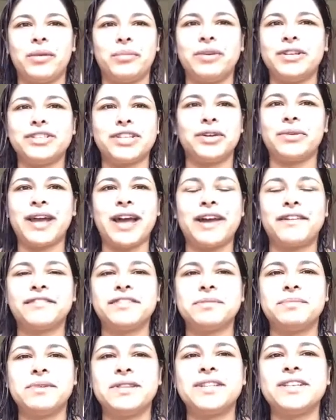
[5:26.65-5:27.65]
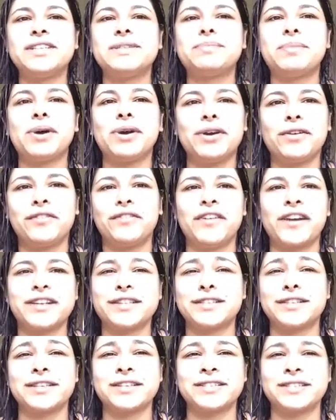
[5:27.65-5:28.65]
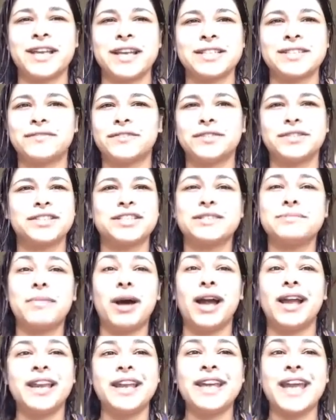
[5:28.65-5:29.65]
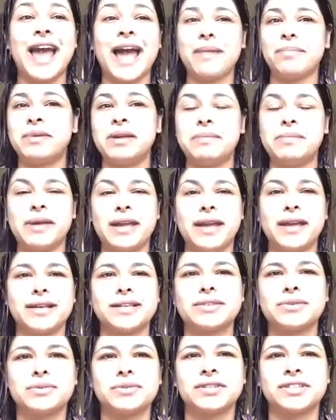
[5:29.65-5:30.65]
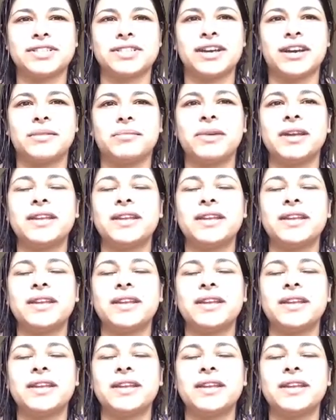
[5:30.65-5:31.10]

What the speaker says: We don't have to be these perfect, successful, smiley, happy beings all the time.